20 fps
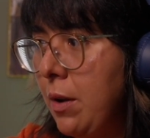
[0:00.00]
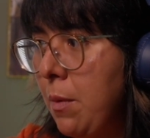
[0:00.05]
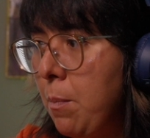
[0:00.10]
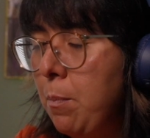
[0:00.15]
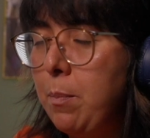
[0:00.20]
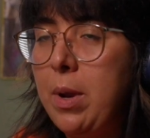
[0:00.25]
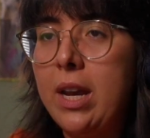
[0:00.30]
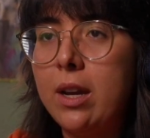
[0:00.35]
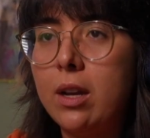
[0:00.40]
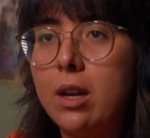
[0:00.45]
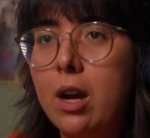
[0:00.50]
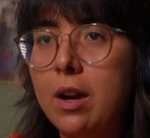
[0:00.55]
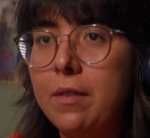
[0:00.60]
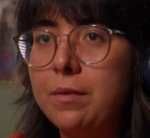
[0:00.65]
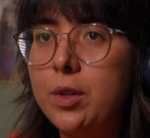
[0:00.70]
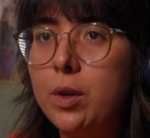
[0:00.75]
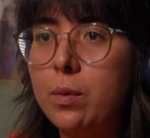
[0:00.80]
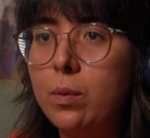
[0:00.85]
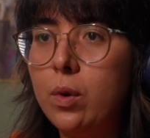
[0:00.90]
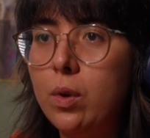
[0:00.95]
being
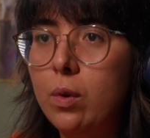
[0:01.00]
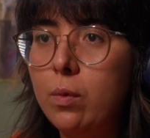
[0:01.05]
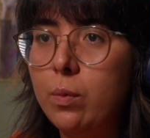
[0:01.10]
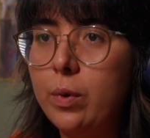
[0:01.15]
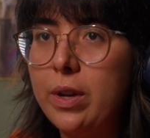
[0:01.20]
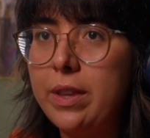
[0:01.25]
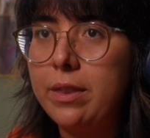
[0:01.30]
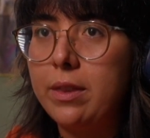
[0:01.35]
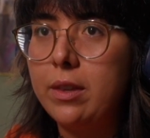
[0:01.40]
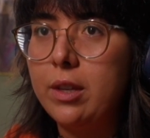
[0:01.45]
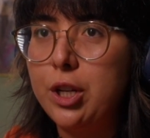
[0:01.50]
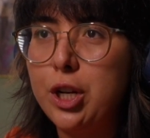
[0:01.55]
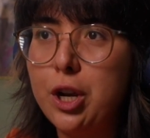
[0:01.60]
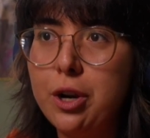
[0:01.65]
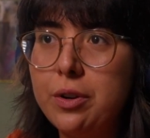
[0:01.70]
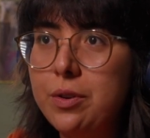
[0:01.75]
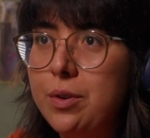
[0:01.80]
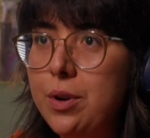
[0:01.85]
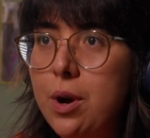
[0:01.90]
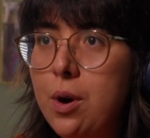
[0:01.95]
comfortable with
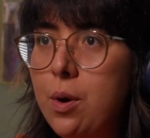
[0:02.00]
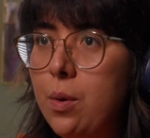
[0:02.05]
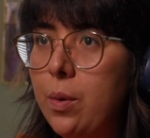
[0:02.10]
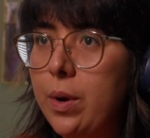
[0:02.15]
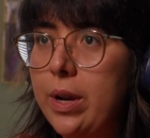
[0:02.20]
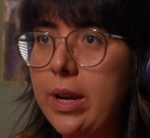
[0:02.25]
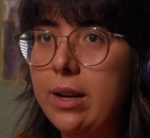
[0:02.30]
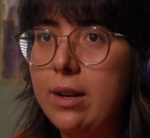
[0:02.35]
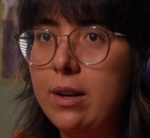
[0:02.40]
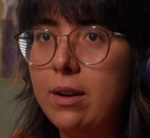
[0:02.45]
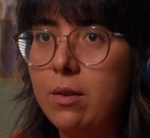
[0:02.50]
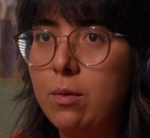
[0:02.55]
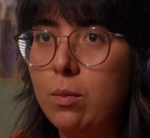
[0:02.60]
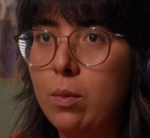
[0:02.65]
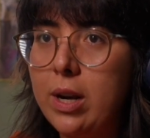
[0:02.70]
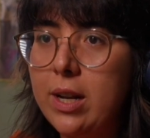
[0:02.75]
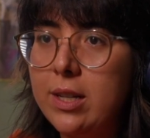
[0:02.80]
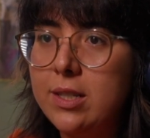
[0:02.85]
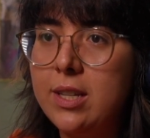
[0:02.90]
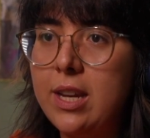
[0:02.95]
not knowing
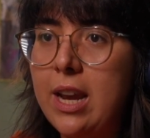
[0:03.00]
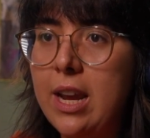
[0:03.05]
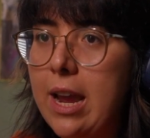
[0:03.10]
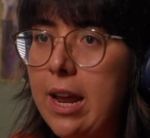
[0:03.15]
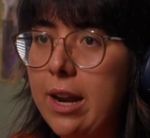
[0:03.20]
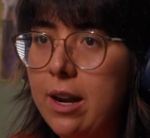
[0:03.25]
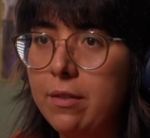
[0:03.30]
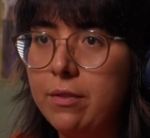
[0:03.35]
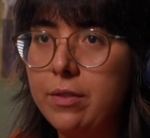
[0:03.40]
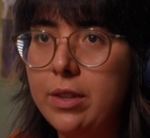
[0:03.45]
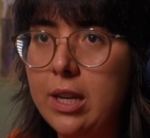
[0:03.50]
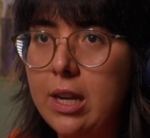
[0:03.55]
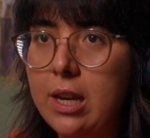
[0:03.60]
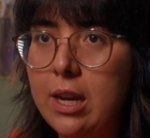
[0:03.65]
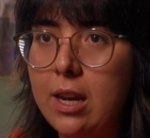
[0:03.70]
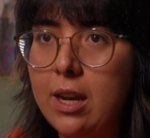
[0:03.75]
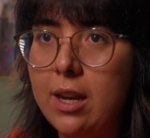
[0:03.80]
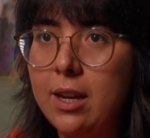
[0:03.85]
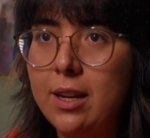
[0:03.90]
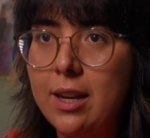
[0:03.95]
what is the end of
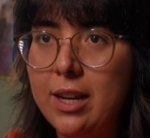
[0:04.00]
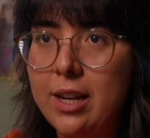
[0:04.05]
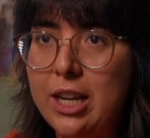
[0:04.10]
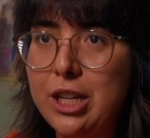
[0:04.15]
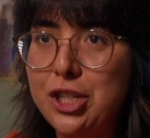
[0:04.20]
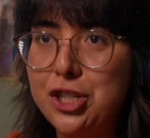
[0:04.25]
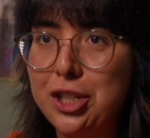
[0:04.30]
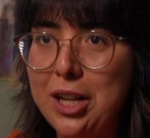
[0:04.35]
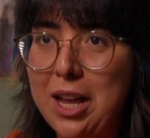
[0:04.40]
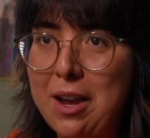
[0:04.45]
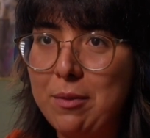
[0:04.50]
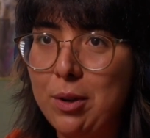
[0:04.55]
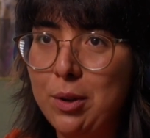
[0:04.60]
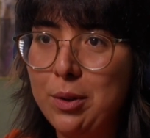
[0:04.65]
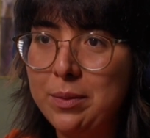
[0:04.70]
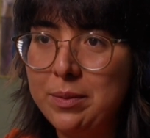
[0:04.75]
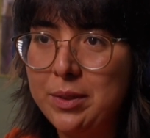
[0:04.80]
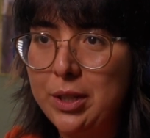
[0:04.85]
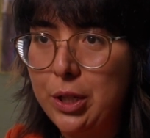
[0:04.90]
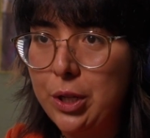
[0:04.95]
the each
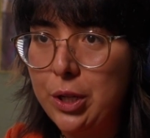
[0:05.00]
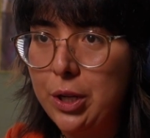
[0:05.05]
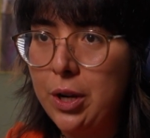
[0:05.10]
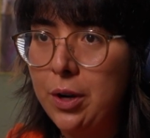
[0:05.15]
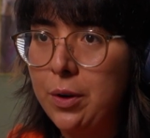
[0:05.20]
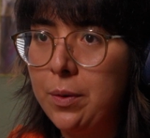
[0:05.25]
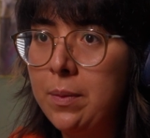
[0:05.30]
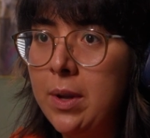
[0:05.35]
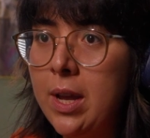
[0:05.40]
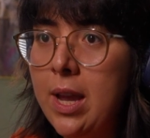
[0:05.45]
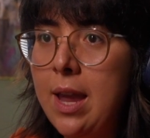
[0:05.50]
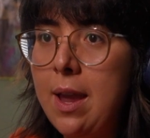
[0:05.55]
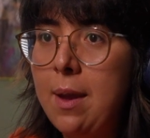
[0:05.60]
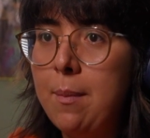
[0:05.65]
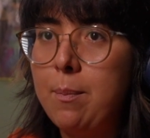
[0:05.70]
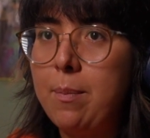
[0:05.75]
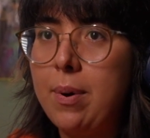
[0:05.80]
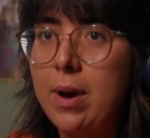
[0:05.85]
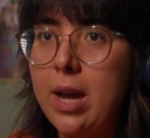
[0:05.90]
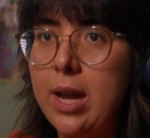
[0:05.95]
level.
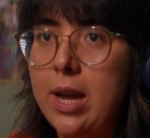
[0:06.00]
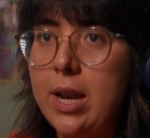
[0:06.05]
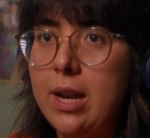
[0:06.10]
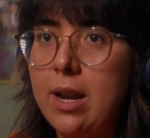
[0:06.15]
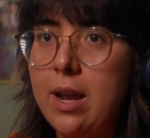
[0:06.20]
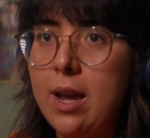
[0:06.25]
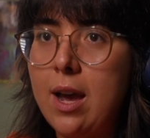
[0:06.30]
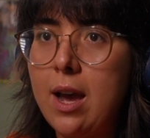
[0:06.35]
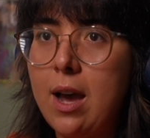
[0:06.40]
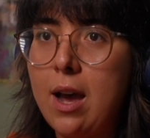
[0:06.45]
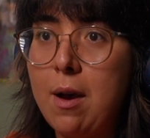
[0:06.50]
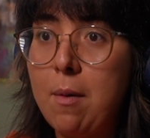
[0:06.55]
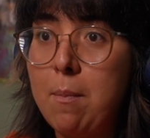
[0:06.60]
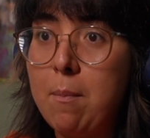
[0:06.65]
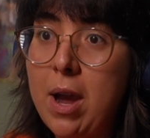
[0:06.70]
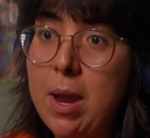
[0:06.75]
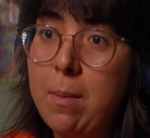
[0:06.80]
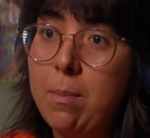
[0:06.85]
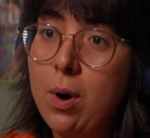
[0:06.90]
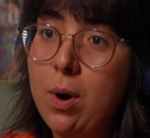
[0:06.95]
But
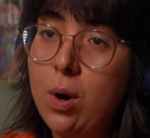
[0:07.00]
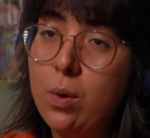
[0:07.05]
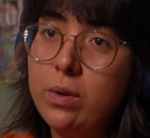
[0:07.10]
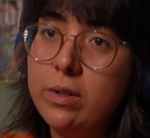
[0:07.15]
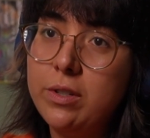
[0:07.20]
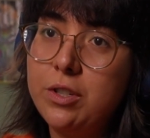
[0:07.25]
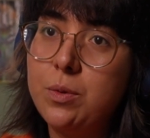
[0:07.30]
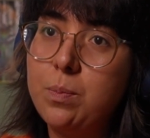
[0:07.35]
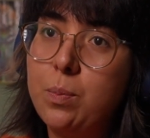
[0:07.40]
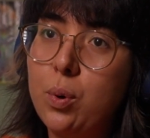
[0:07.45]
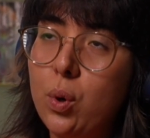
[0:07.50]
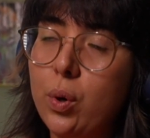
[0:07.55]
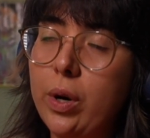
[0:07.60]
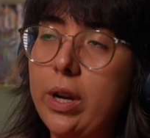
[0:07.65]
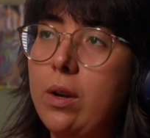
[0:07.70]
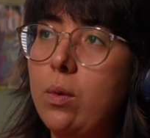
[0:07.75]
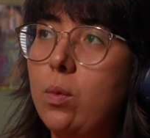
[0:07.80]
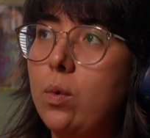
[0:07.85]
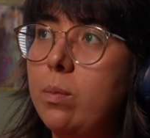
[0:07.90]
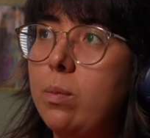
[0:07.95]
my bonus
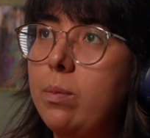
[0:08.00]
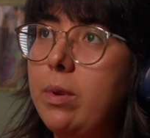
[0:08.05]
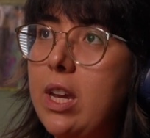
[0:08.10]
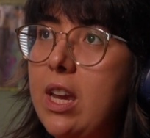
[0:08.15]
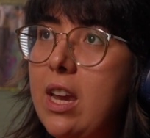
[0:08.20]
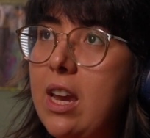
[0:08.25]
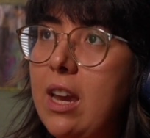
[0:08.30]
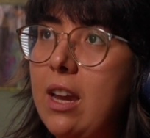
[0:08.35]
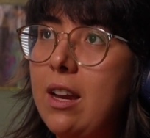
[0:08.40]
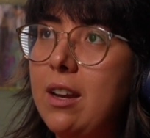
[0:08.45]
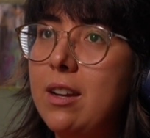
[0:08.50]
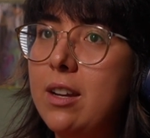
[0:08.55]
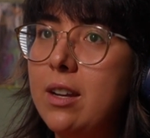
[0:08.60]
point will be